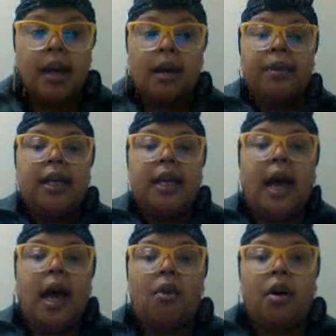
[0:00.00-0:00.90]

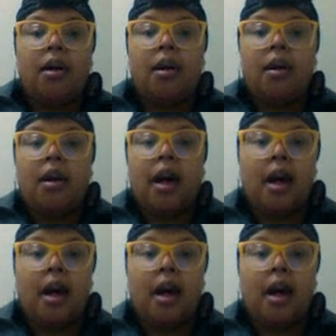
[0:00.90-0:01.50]
complete our